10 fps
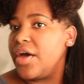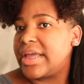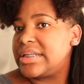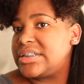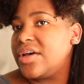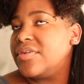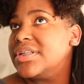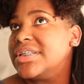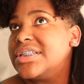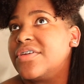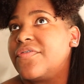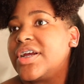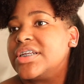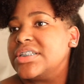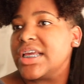Okay, so this is the
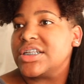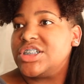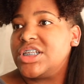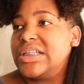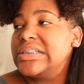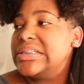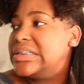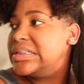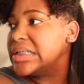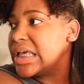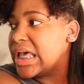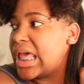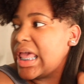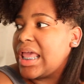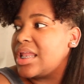first section
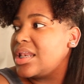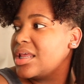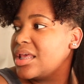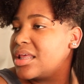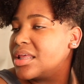done.